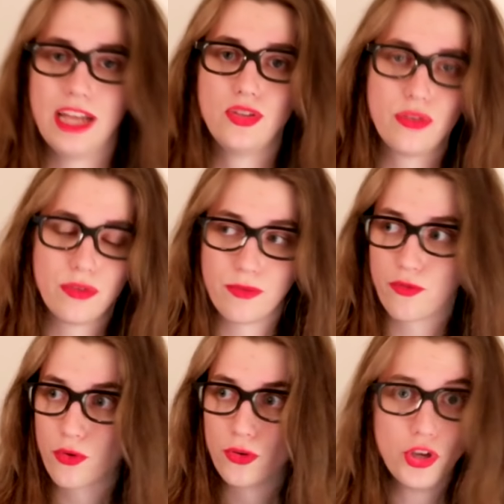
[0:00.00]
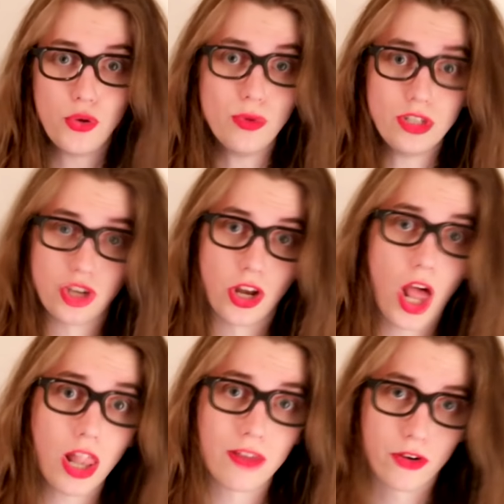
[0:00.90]
And for you,
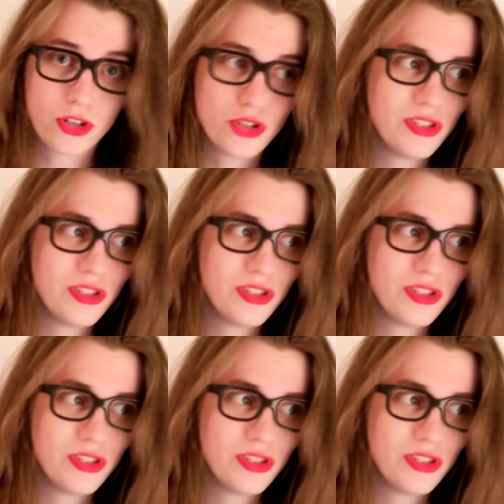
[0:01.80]
John Oliver,